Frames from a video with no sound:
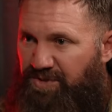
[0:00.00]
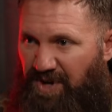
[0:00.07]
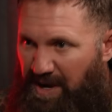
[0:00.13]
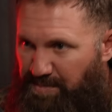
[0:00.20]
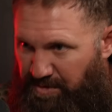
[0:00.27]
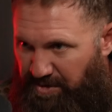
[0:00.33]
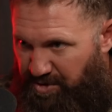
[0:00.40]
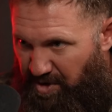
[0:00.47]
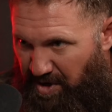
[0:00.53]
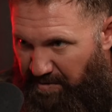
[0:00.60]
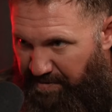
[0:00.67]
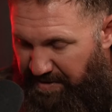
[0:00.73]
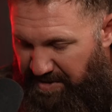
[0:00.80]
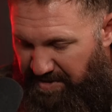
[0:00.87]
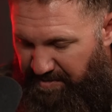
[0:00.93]
with Tropical
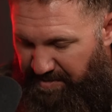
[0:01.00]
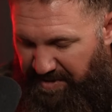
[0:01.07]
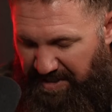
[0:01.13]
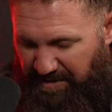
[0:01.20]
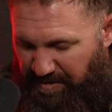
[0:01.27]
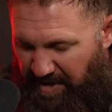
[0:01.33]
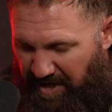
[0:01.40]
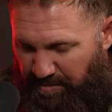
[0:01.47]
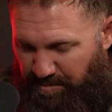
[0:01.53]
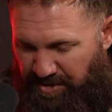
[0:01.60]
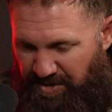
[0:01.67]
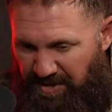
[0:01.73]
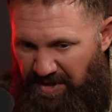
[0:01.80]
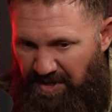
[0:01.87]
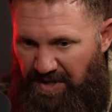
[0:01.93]
Trophies with
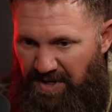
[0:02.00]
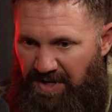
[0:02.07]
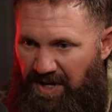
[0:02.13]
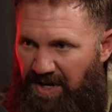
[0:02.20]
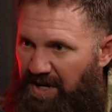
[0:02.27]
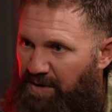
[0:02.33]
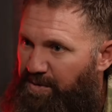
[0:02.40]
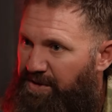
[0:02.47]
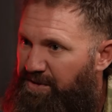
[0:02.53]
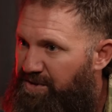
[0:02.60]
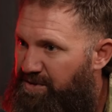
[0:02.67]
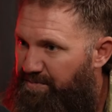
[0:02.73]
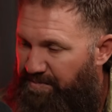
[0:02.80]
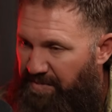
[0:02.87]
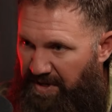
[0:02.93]
T-Dubs. We
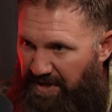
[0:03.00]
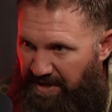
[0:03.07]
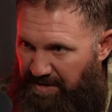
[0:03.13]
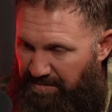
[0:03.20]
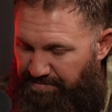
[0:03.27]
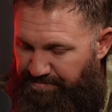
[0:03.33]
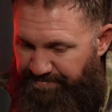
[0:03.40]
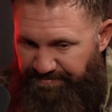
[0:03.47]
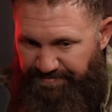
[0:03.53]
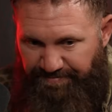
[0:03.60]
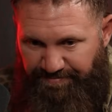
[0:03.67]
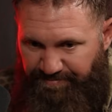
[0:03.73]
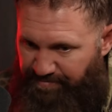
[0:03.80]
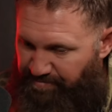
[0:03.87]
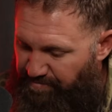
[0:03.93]
do some
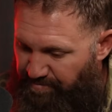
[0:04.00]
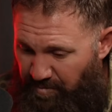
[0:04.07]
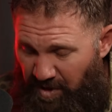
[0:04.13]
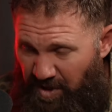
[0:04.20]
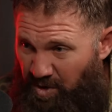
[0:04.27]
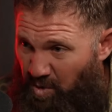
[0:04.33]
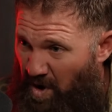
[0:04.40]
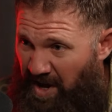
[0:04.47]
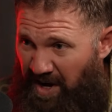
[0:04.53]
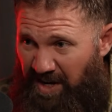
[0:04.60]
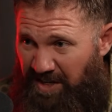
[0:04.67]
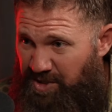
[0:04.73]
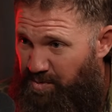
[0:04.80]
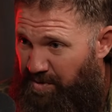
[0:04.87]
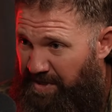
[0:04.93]

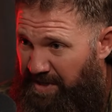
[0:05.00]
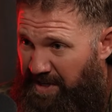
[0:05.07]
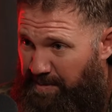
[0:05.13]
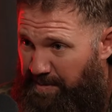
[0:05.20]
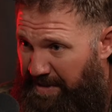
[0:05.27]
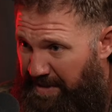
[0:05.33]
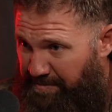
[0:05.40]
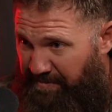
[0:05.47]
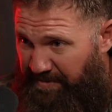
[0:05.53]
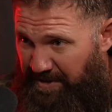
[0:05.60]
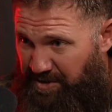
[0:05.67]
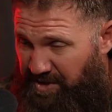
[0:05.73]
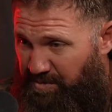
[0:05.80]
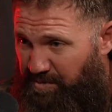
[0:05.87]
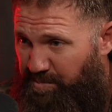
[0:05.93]
iguana hunts with him, and then
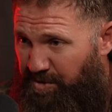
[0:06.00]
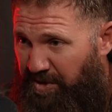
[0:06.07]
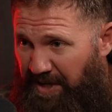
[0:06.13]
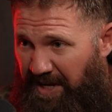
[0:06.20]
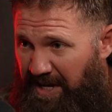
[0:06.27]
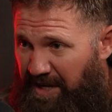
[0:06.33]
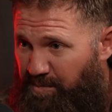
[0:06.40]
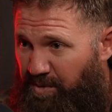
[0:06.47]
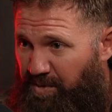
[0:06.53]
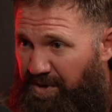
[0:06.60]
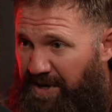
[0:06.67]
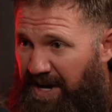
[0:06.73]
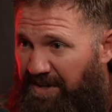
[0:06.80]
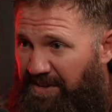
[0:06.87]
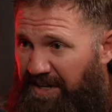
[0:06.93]
fishing with Blue Gabe when
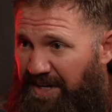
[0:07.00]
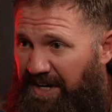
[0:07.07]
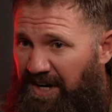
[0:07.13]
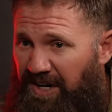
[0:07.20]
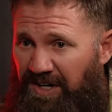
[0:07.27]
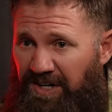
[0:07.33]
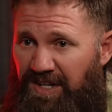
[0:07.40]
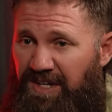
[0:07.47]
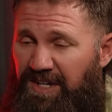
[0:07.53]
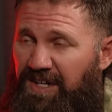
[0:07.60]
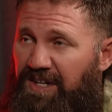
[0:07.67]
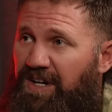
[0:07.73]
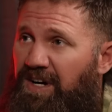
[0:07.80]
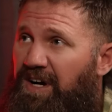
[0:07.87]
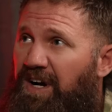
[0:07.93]
we're down there.
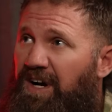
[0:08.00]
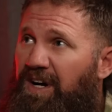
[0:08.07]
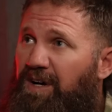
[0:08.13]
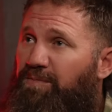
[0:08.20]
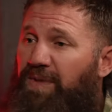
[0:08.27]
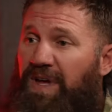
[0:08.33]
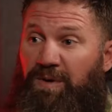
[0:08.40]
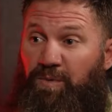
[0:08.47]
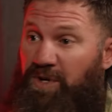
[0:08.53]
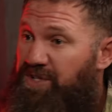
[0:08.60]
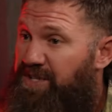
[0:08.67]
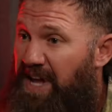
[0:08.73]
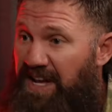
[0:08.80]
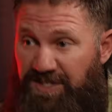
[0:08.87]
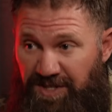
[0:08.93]
And
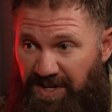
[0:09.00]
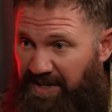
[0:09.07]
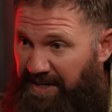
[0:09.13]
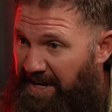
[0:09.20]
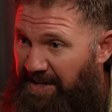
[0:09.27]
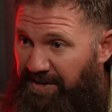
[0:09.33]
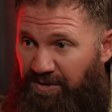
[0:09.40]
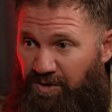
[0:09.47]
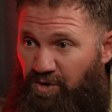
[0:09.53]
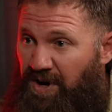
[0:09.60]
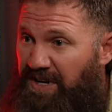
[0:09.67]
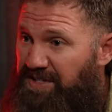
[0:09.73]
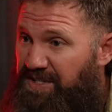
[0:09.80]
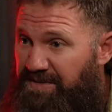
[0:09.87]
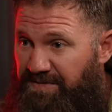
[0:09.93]
which that's, again,
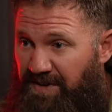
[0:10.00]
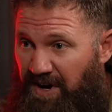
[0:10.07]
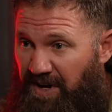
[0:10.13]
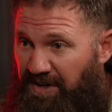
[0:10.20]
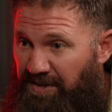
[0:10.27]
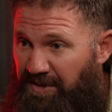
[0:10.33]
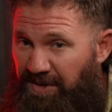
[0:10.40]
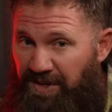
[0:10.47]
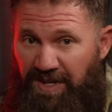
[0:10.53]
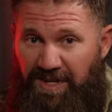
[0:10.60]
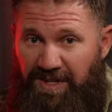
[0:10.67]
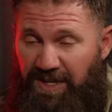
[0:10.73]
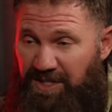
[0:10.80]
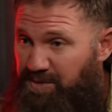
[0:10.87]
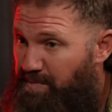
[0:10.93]
crazy fun
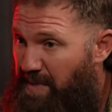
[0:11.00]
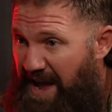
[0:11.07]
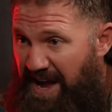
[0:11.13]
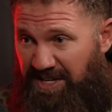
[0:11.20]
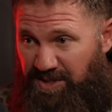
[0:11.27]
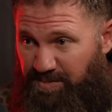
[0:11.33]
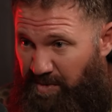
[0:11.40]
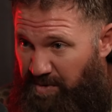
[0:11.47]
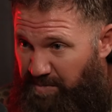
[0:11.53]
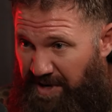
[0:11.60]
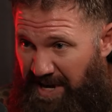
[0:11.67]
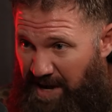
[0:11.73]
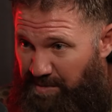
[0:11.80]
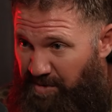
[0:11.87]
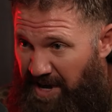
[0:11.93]
because
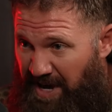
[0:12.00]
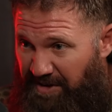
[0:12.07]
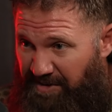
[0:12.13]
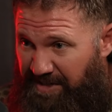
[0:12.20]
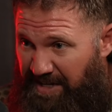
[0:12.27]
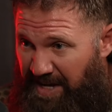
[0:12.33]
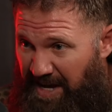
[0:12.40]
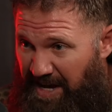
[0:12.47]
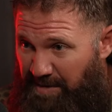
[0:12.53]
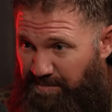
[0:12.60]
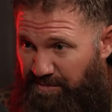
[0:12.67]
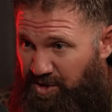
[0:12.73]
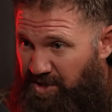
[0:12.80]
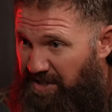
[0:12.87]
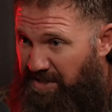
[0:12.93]
maximum camaraderie
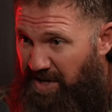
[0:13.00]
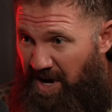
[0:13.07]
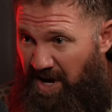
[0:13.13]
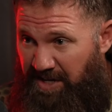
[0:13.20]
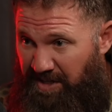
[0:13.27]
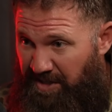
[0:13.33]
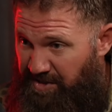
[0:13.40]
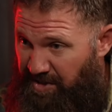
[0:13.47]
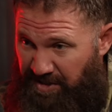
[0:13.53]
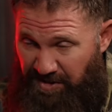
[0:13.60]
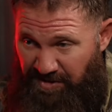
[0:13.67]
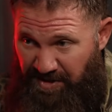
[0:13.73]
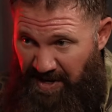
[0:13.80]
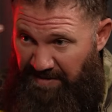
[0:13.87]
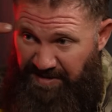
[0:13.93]
time, shit talking. Because,
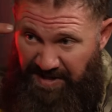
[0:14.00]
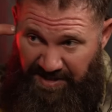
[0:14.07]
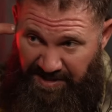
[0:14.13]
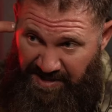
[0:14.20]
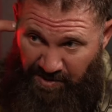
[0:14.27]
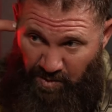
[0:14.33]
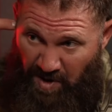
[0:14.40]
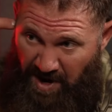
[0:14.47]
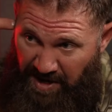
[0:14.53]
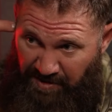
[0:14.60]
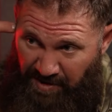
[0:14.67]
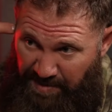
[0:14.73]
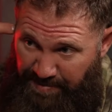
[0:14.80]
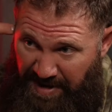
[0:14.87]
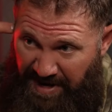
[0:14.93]
like, dude, you have to hit an
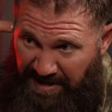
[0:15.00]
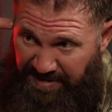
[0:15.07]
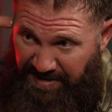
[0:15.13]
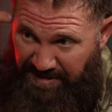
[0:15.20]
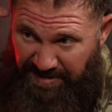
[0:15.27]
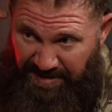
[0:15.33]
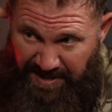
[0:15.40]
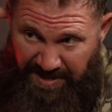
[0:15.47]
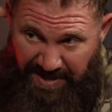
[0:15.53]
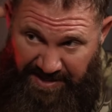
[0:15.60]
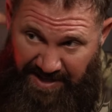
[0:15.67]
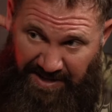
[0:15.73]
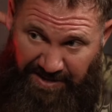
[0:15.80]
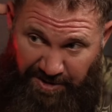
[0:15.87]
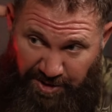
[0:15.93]
iguana right behind
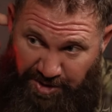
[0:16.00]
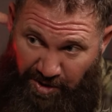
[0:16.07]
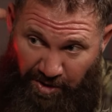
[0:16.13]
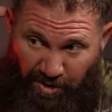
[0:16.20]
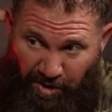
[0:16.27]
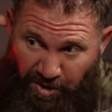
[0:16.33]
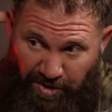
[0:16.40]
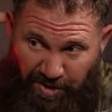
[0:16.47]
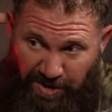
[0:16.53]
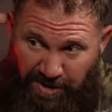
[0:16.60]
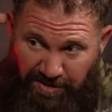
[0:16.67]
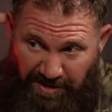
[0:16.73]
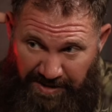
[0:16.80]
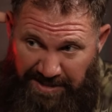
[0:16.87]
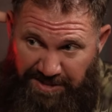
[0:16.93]
in that little circle.
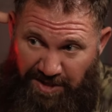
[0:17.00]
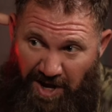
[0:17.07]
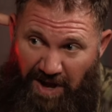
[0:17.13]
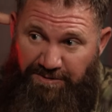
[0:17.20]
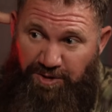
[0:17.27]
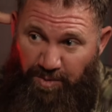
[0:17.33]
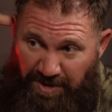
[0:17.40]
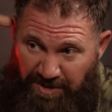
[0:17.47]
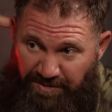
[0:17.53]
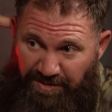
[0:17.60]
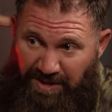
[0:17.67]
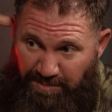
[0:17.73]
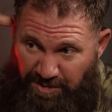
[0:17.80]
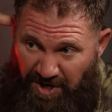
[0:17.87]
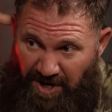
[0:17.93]
Right, that's the off switch
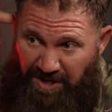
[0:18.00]
for them